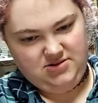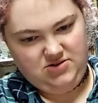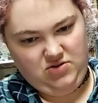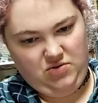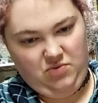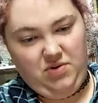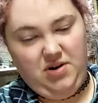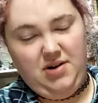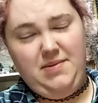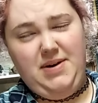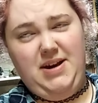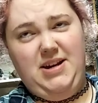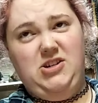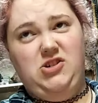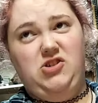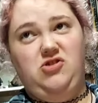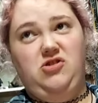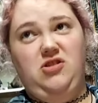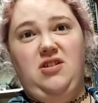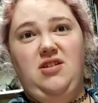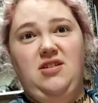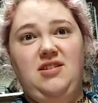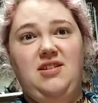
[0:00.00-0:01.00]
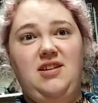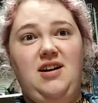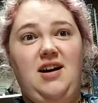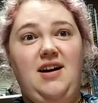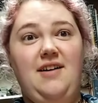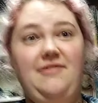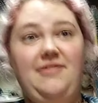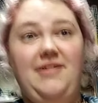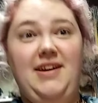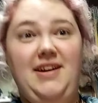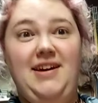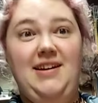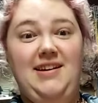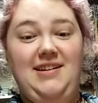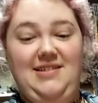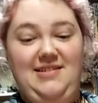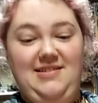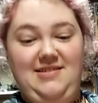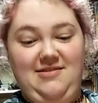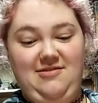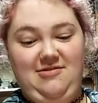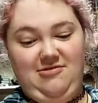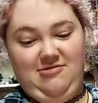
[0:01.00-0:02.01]
Do I want to make strong
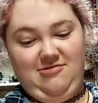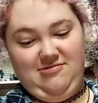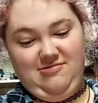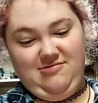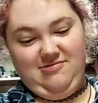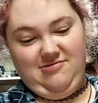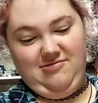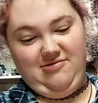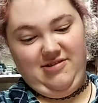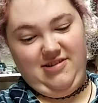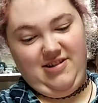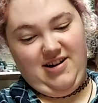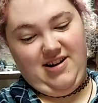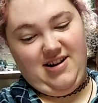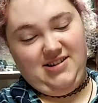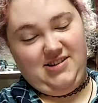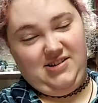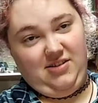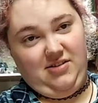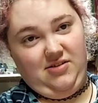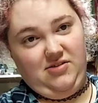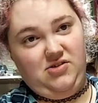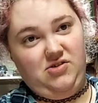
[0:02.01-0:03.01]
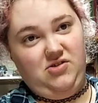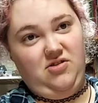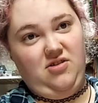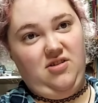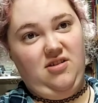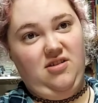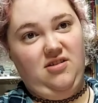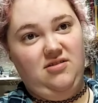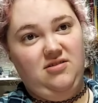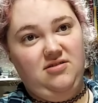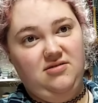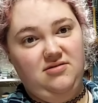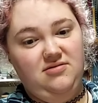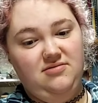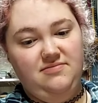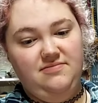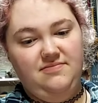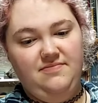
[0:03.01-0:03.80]
coffee or not so strong?